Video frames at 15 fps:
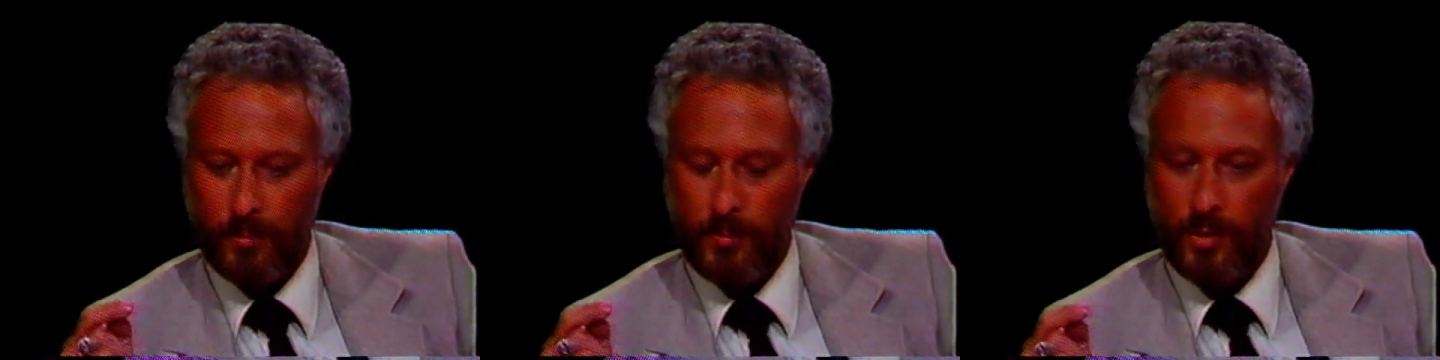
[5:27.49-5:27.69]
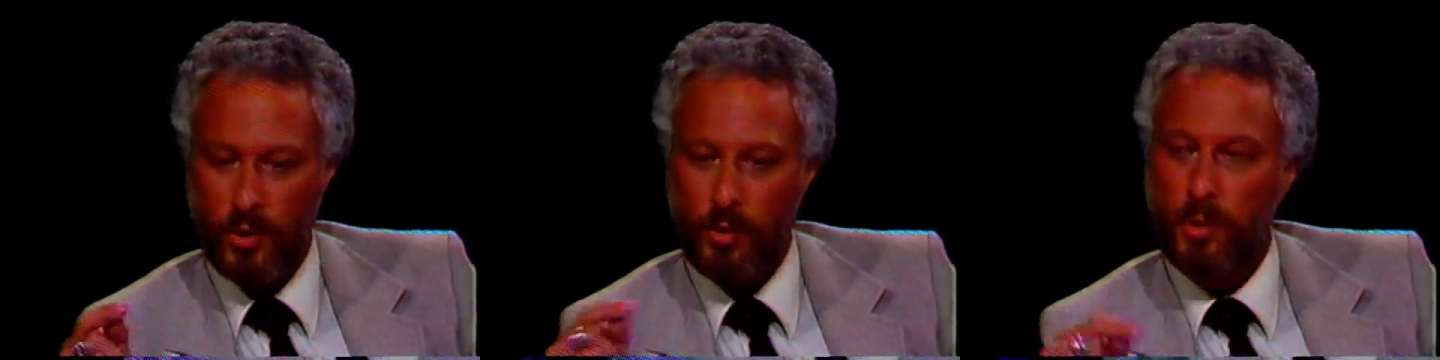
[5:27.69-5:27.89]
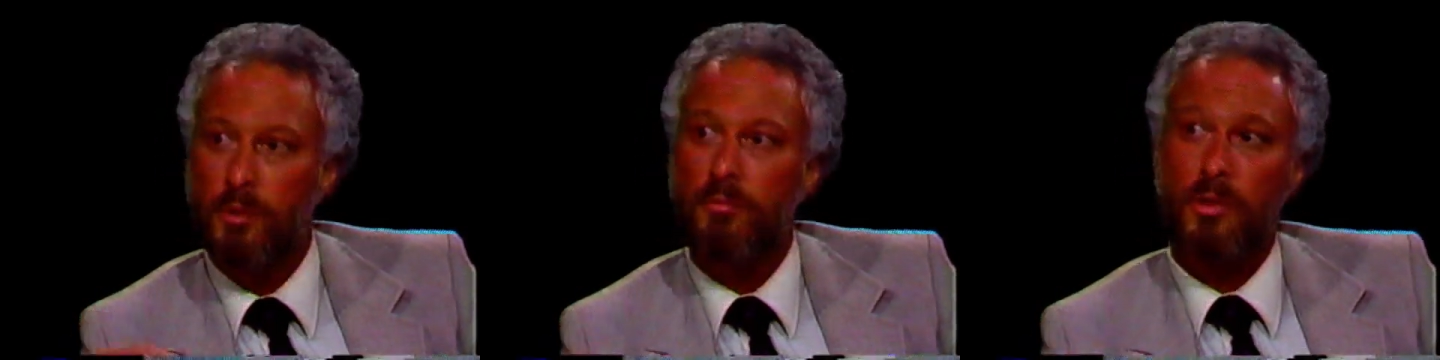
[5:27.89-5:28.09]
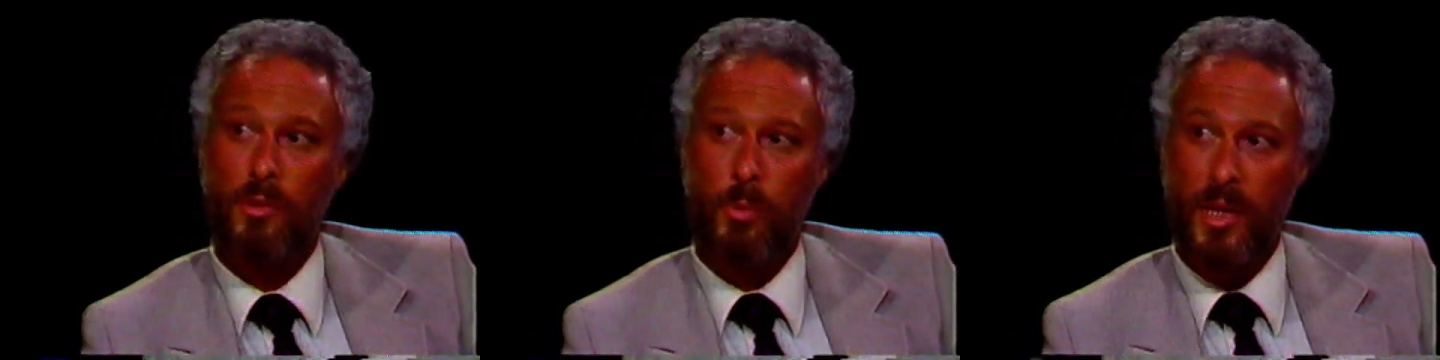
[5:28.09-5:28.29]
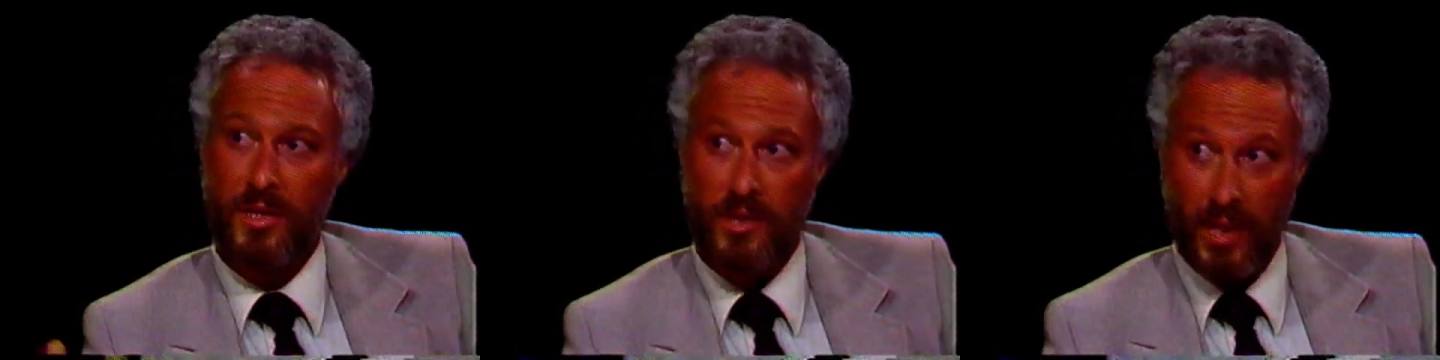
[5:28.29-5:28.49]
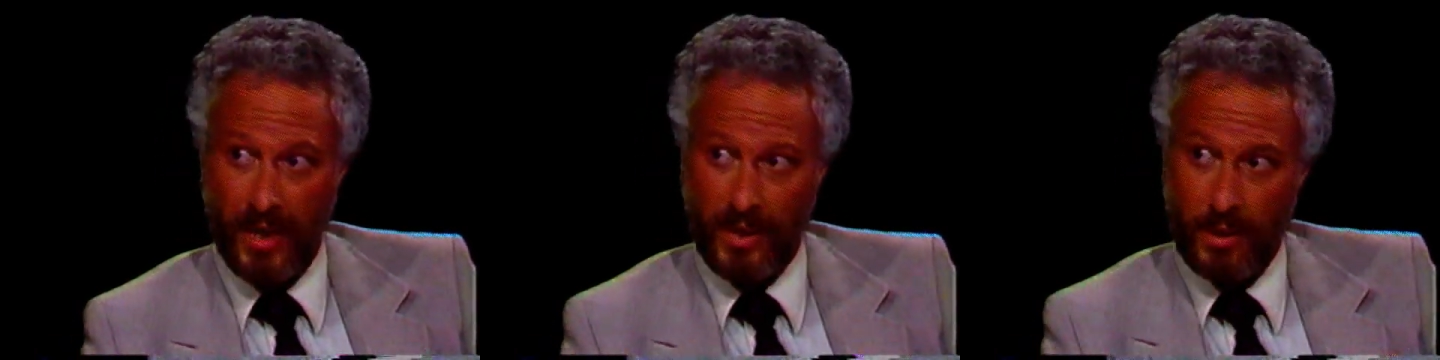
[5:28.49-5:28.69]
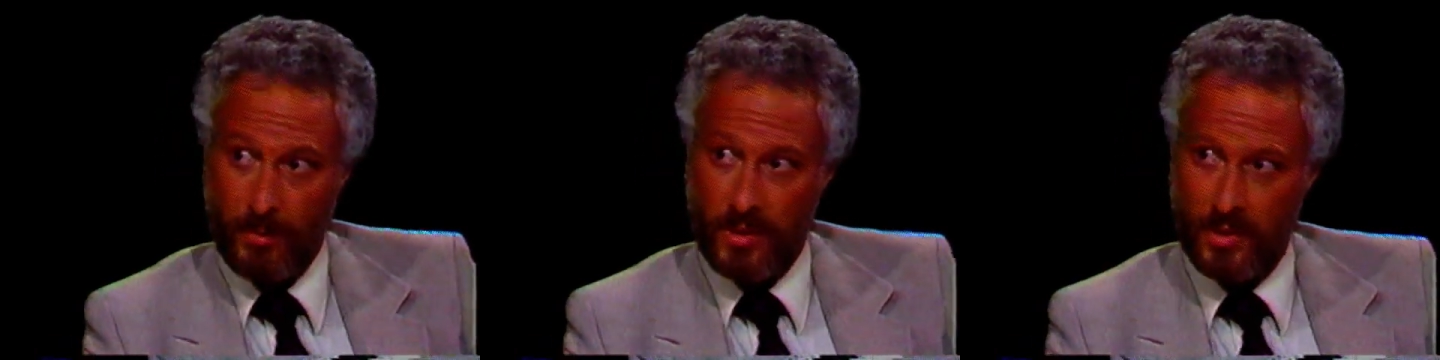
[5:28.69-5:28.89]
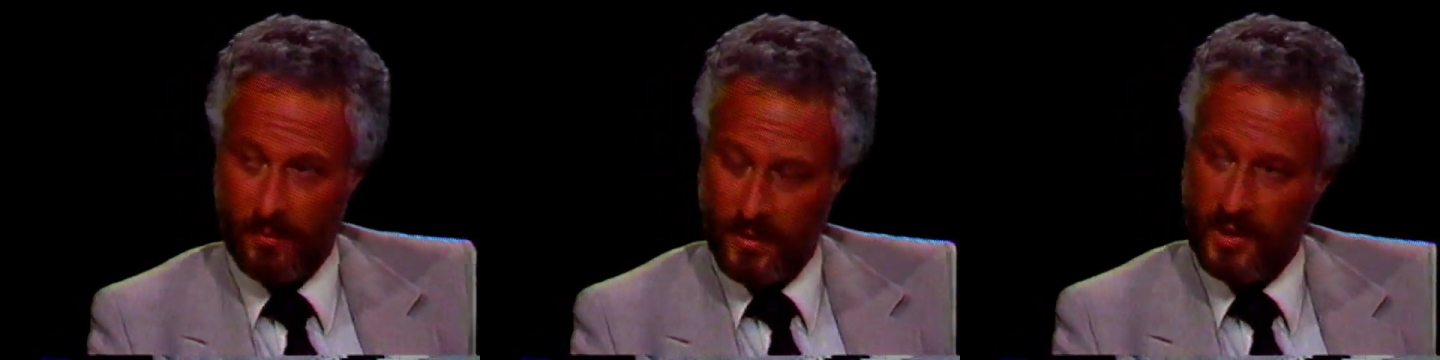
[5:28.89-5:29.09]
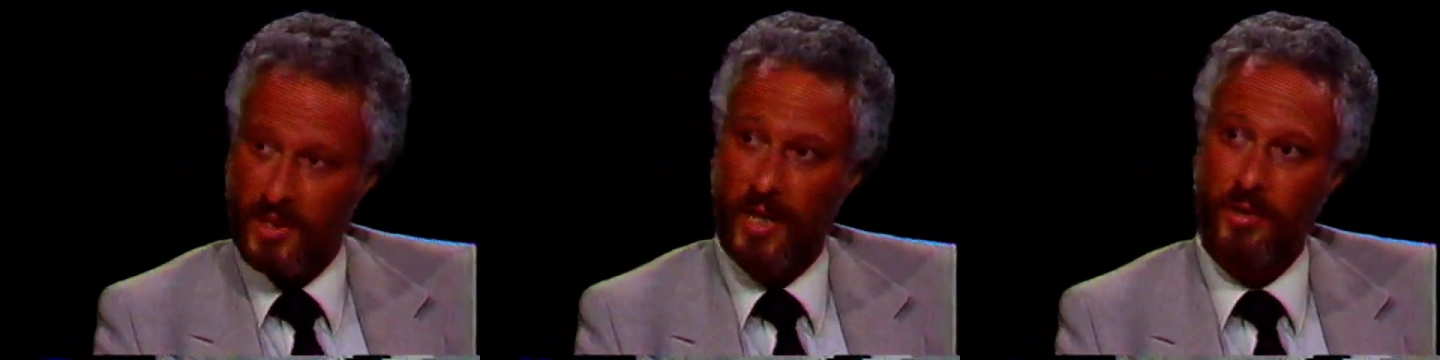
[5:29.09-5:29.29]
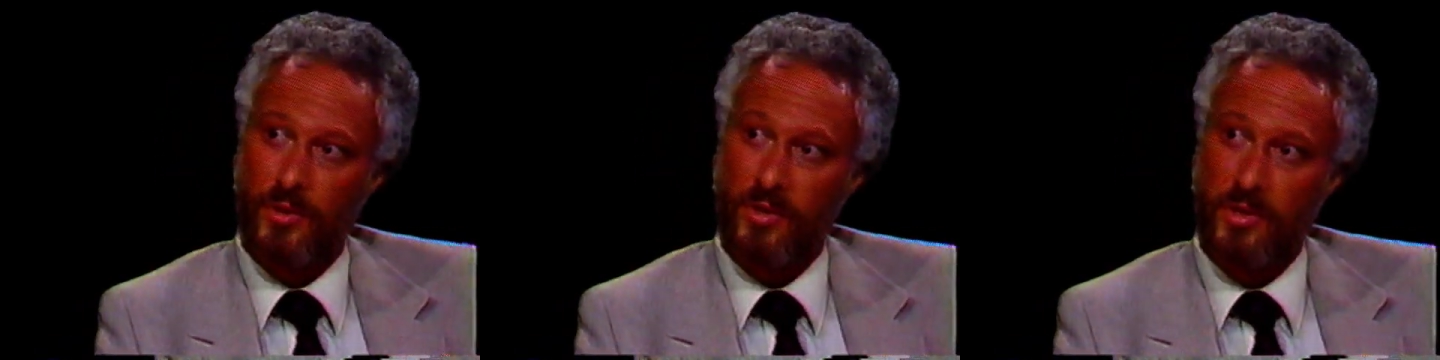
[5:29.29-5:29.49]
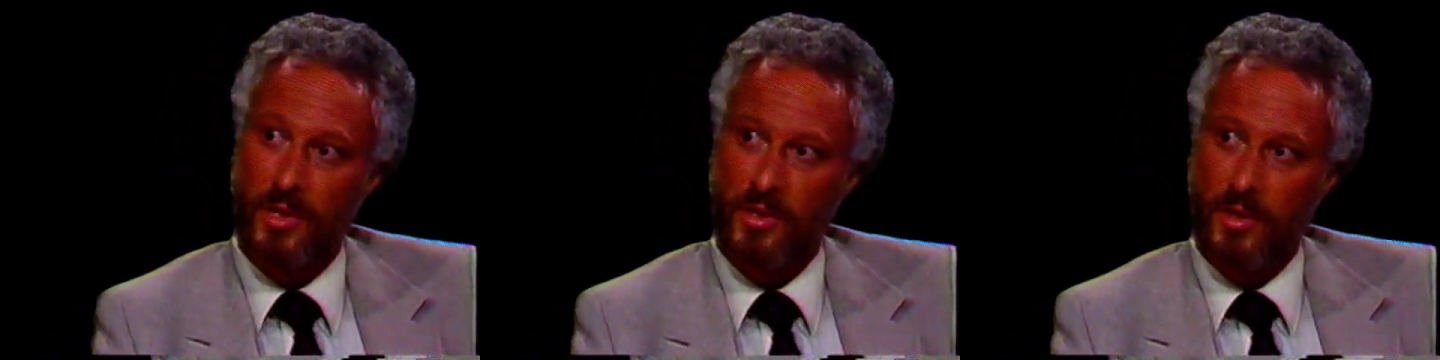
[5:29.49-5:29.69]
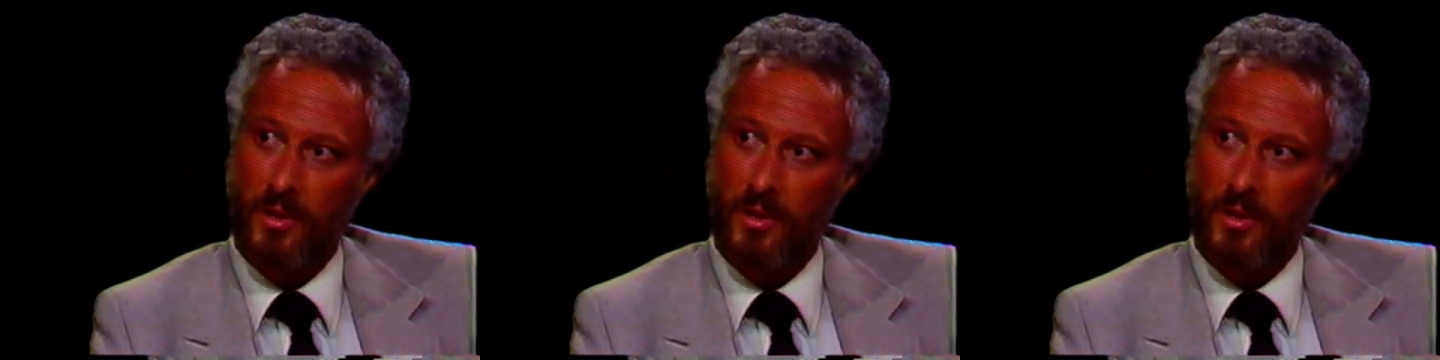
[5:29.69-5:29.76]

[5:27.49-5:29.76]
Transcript: you can request documents of these agencies